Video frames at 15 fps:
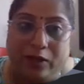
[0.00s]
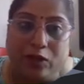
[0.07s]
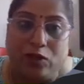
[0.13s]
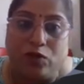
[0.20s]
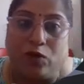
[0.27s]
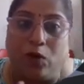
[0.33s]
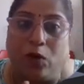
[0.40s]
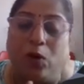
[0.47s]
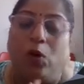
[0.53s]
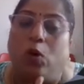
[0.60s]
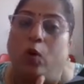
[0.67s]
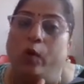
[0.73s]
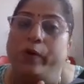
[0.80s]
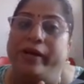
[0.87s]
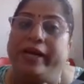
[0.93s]
So,
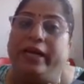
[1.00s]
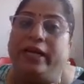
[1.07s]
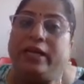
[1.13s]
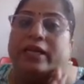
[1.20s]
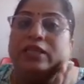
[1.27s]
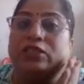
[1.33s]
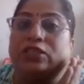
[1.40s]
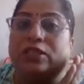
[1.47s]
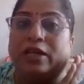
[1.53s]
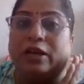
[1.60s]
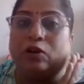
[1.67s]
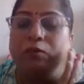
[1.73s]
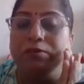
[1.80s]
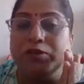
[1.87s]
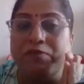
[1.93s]
orientation and
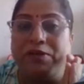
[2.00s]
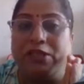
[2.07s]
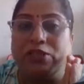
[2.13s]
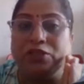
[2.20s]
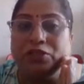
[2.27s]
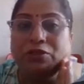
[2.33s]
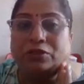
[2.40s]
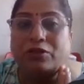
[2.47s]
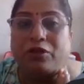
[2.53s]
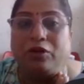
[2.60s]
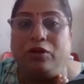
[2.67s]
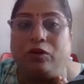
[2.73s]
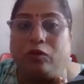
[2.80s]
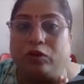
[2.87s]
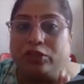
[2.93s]
observation,
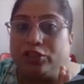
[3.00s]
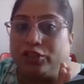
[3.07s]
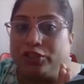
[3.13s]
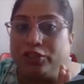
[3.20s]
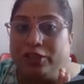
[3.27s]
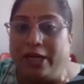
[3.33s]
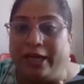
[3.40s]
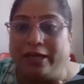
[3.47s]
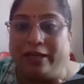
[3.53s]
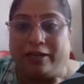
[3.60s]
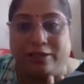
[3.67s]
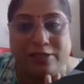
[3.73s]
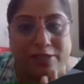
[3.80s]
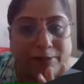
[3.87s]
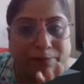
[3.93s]
question and
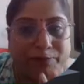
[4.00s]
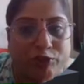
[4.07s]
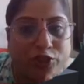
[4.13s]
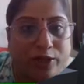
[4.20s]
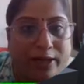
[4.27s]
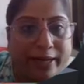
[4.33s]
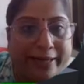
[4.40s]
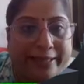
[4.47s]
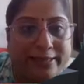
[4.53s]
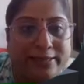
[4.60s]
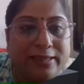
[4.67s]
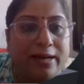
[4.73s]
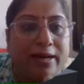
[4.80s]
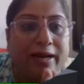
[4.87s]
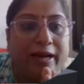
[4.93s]
conceptualize,
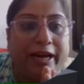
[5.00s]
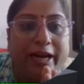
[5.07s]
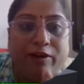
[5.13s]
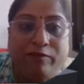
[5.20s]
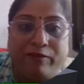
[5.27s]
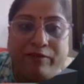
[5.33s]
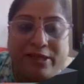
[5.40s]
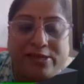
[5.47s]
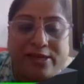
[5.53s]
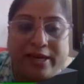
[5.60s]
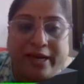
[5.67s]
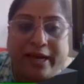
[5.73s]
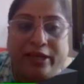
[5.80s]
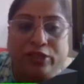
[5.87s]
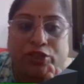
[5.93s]

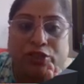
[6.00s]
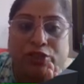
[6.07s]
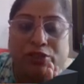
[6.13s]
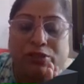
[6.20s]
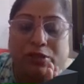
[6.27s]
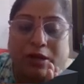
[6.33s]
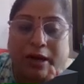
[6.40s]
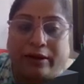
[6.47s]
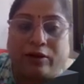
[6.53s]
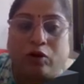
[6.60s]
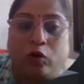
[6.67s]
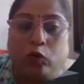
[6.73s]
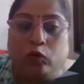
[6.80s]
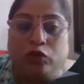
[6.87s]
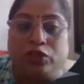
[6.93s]
investigation,
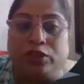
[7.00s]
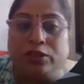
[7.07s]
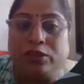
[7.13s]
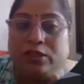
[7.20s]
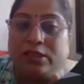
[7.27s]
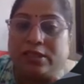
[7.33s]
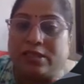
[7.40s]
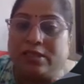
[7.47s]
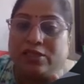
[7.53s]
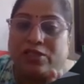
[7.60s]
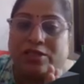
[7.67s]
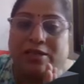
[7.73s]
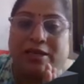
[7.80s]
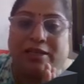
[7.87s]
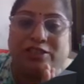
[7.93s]
conclusion,
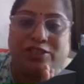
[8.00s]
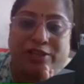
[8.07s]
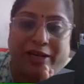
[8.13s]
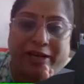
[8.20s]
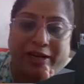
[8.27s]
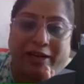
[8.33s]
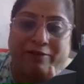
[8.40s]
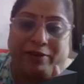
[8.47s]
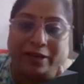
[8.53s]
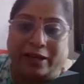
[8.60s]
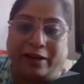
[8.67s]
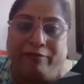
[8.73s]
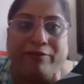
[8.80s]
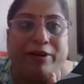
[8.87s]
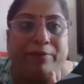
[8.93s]
discussion and sharing with
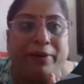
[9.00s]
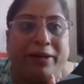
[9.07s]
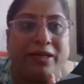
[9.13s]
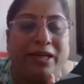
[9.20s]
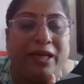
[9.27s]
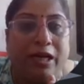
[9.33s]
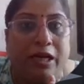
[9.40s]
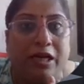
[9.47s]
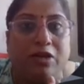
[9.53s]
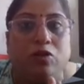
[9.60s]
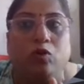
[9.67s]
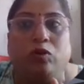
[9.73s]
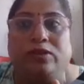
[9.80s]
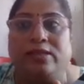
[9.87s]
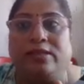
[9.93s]
everybody.
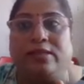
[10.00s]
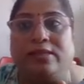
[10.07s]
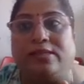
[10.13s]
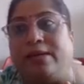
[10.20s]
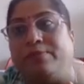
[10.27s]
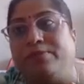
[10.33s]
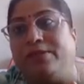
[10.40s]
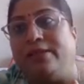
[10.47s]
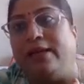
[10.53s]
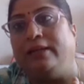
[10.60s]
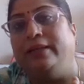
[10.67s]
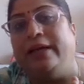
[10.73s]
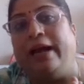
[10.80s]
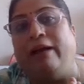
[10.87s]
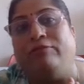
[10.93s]
Those are the steps that
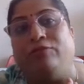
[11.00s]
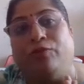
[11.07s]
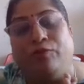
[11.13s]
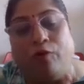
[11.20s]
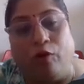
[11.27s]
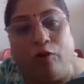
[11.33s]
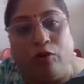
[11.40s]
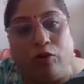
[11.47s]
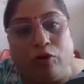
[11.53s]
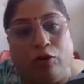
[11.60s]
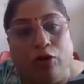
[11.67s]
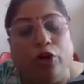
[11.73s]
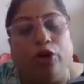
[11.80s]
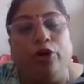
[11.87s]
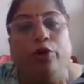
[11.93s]
they have to follow.
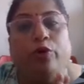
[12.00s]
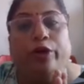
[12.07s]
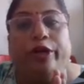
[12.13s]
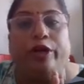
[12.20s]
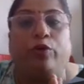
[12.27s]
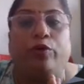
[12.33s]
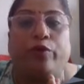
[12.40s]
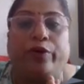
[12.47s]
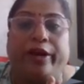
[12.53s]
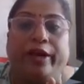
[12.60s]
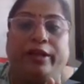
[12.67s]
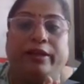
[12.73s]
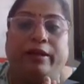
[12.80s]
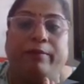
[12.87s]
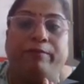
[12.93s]
You need to
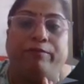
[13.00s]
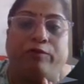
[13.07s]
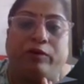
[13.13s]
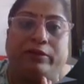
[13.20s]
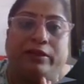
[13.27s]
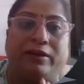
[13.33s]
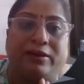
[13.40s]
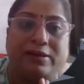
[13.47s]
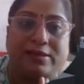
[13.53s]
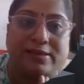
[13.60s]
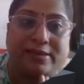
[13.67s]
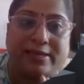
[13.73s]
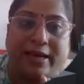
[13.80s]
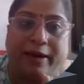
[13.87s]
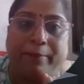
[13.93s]
train them for the
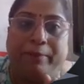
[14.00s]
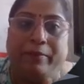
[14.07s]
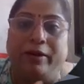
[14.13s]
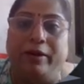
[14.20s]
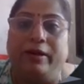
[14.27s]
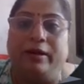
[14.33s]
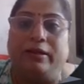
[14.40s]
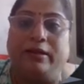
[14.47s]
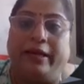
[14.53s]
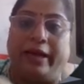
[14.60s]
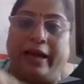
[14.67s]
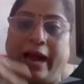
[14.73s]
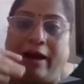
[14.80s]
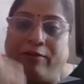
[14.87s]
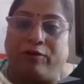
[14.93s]
same. They
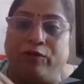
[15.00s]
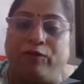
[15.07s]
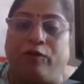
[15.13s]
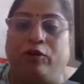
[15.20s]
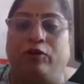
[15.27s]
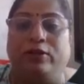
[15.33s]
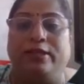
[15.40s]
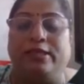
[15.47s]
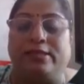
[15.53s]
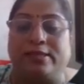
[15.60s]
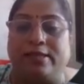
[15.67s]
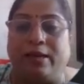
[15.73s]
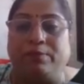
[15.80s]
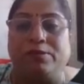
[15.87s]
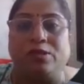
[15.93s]
have to follow these
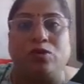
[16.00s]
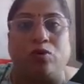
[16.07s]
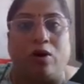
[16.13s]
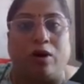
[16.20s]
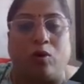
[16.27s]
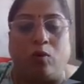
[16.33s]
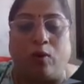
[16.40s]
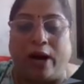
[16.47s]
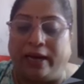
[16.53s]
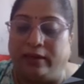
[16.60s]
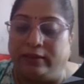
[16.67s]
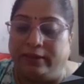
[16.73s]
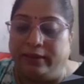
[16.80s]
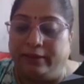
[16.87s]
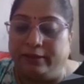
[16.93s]
steps to acquire
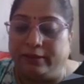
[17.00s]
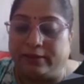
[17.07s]
them.